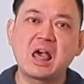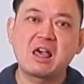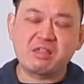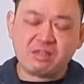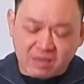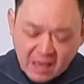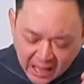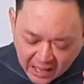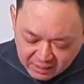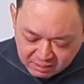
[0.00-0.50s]

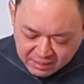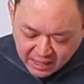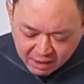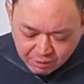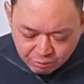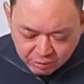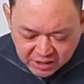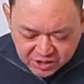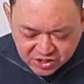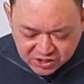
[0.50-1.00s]
Then they
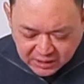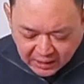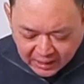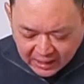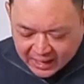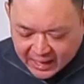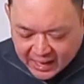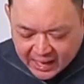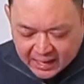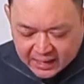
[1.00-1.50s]
reach the
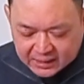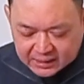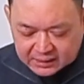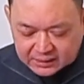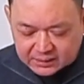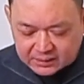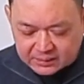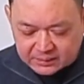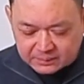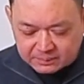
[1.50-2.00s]

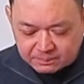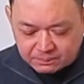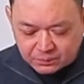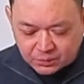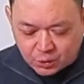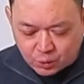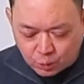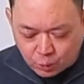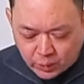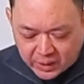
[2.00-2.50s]
land
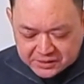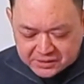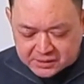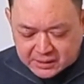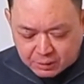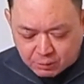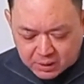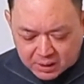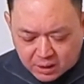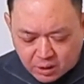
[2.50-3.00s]
to which
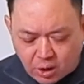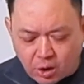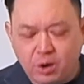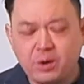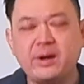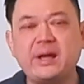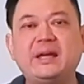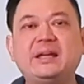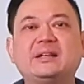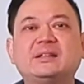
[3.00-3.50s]
they were
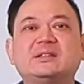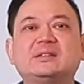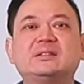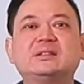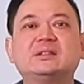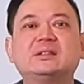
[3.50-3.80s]
going.